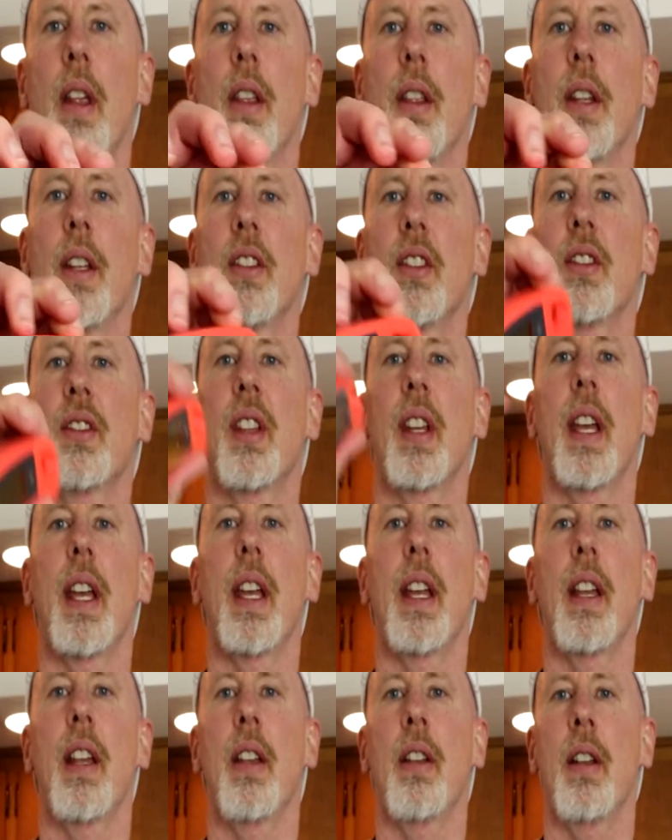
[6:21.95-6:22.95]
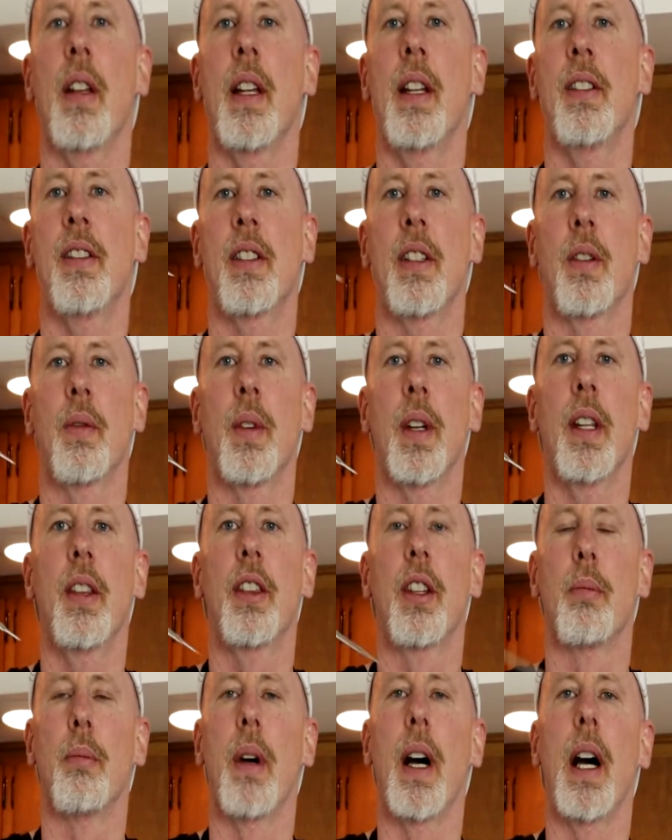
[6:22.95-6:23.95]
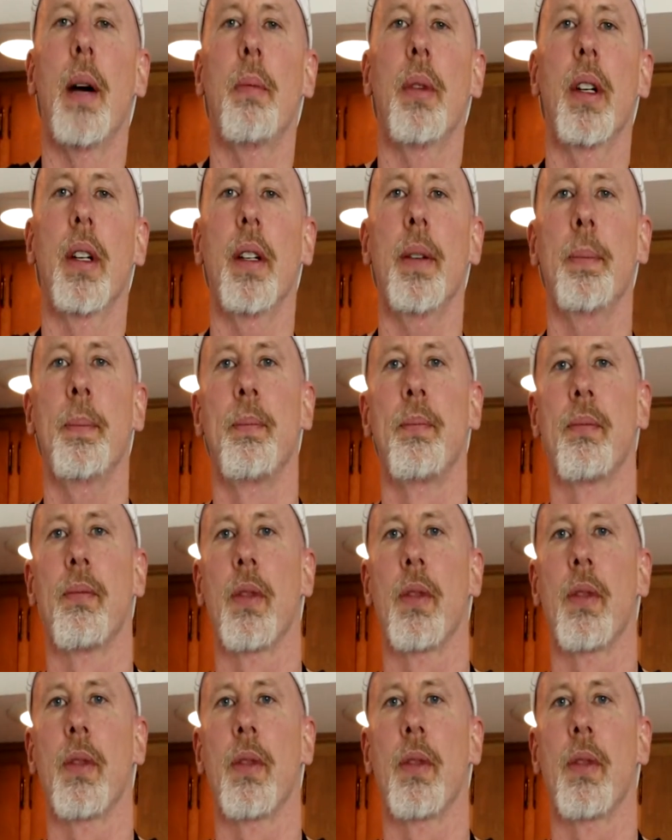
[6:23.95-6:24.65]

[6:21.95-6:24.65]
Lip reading: This is a instant read thermometer.